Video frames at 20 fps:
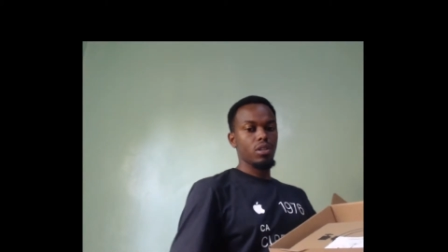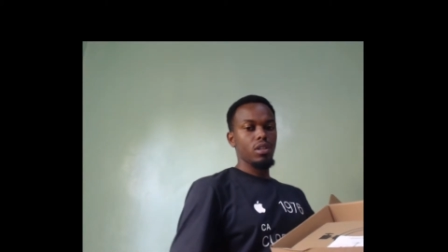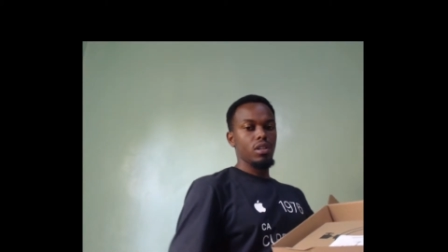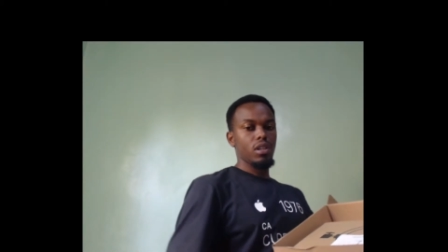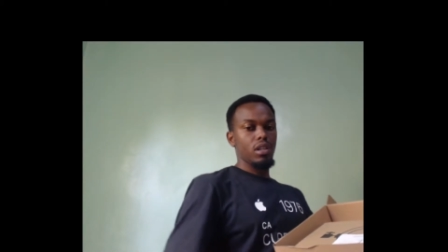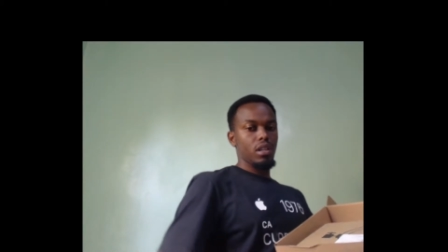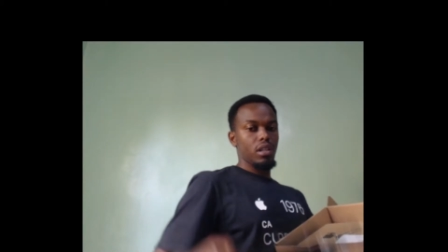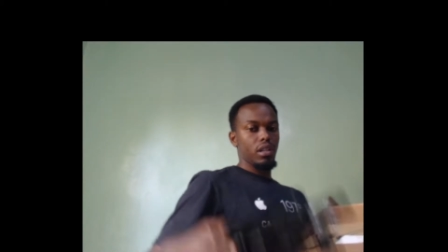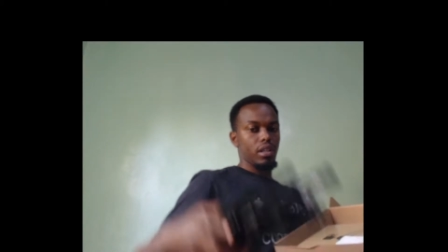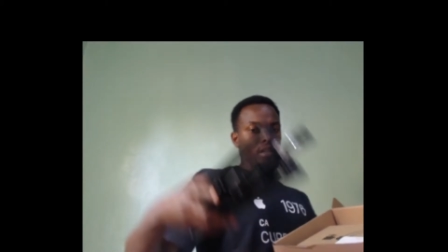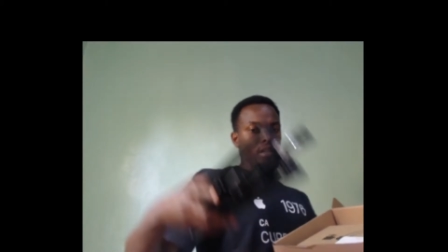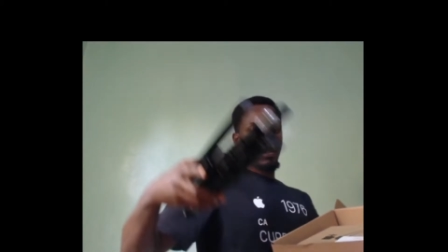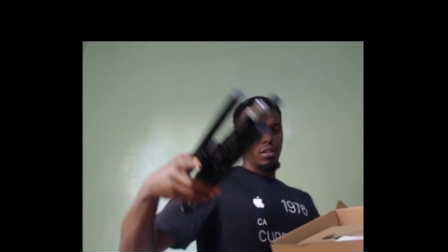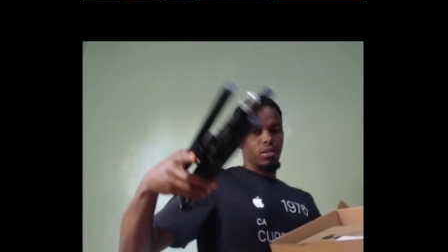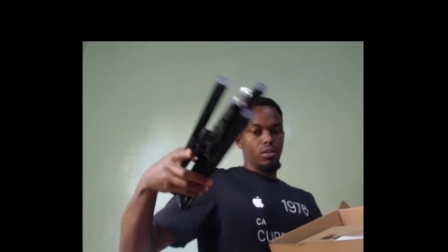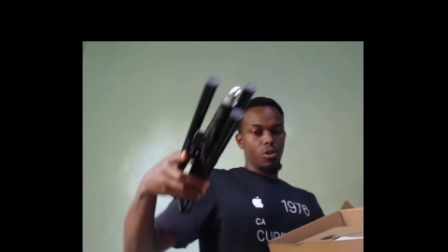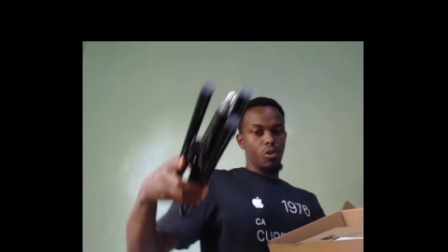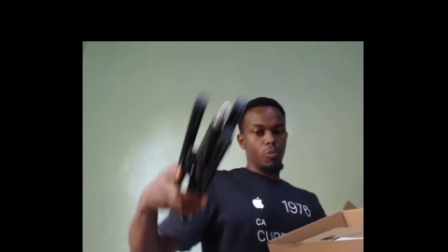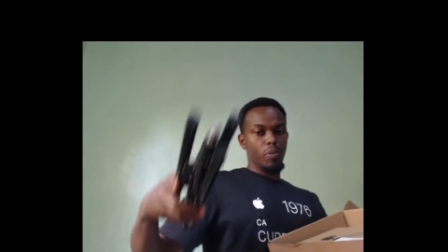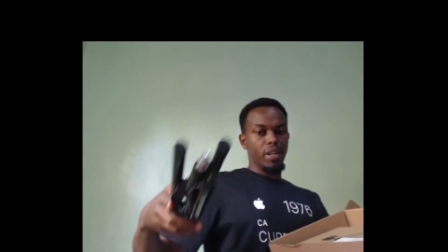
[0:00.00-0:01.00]
Like
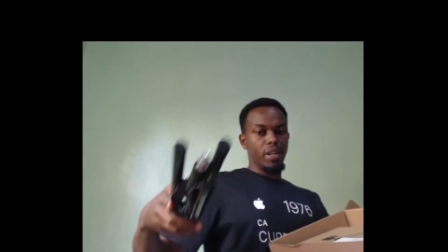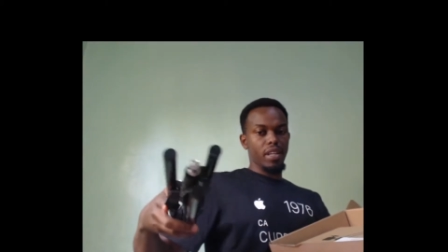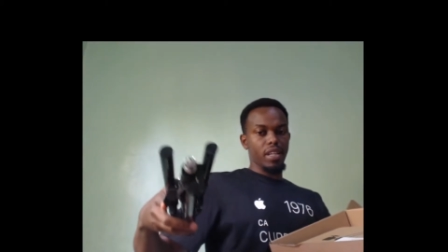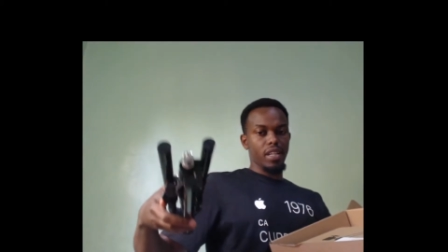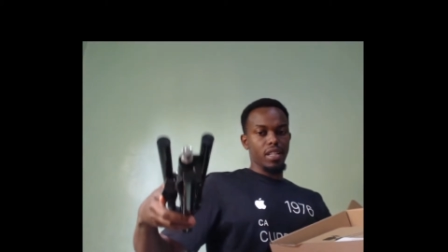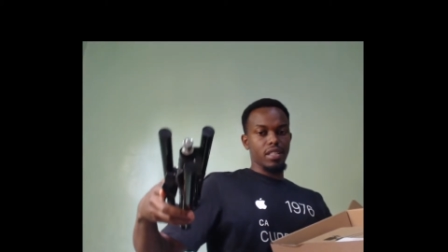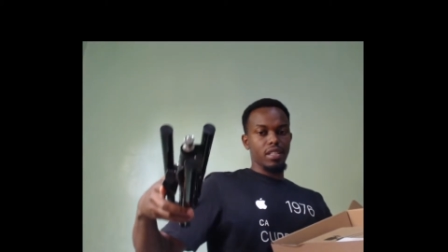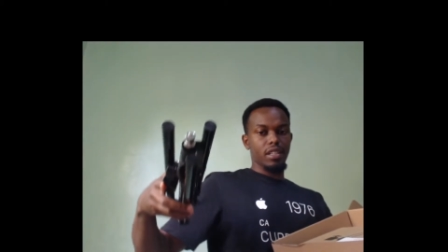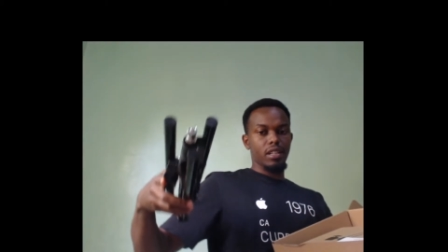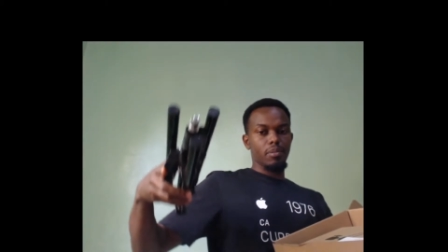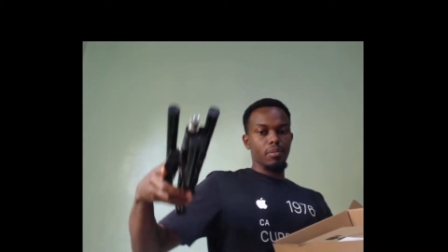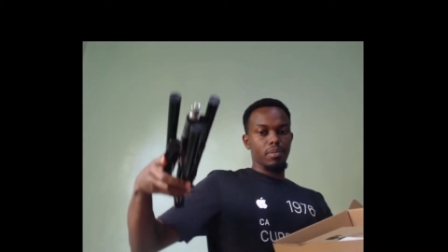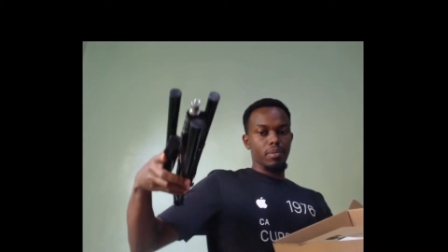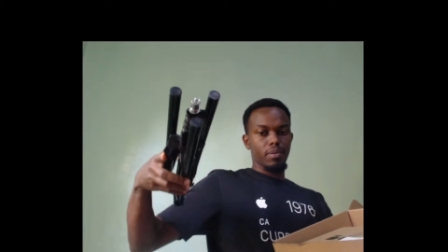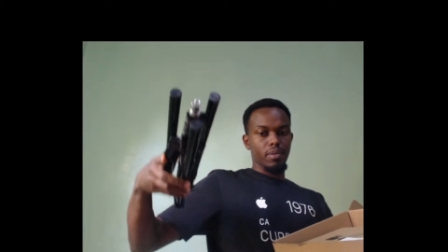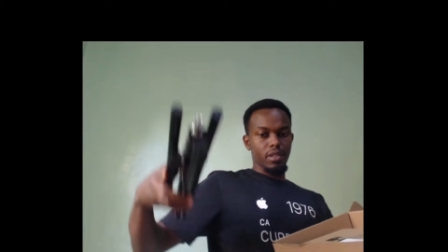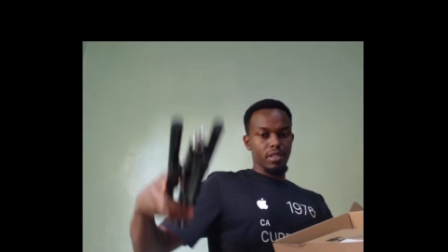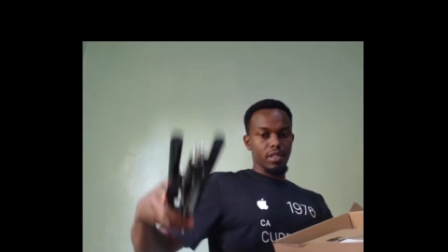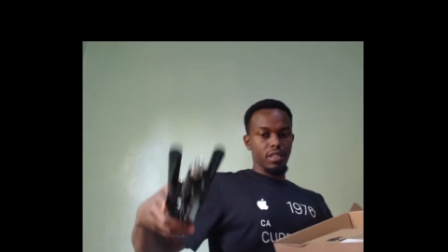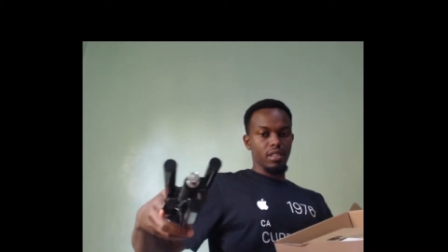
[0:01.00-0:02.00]
opening it up
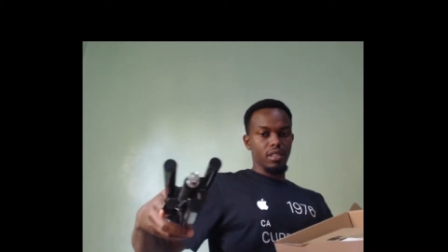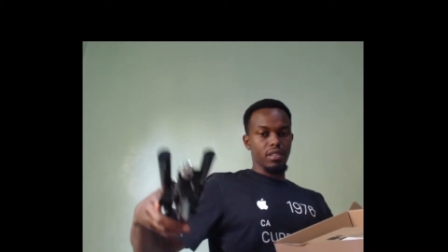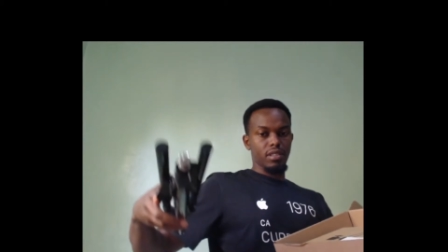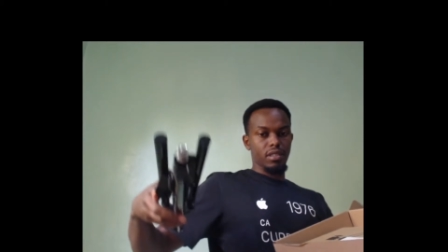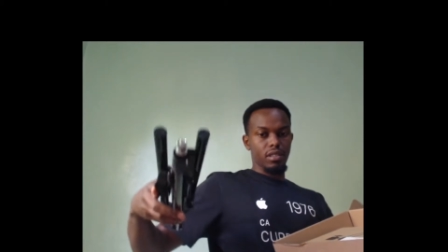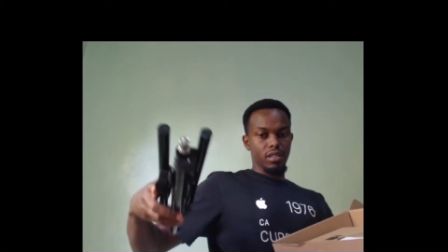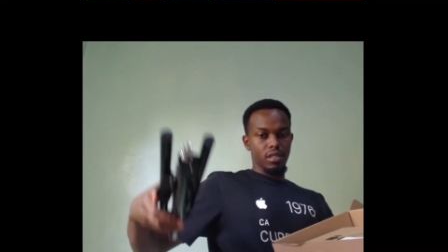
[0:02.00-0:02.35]
till it